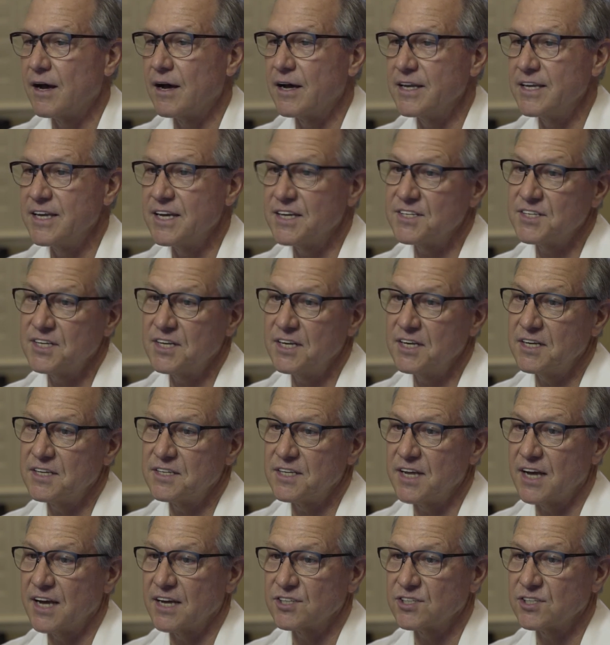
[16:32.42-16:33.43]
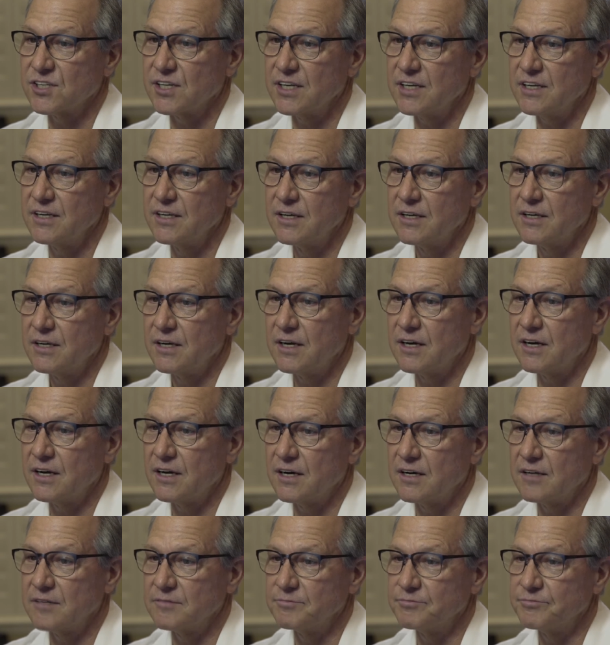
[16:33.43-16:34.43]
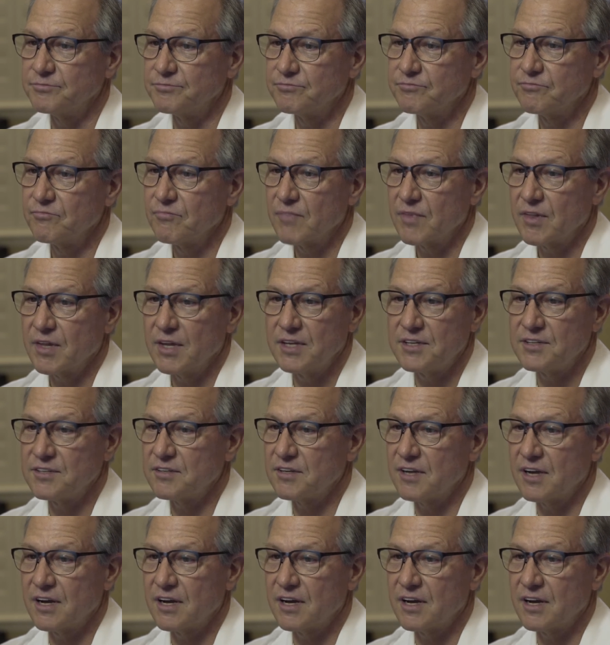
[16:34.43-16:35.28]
Yes, it is actually. It's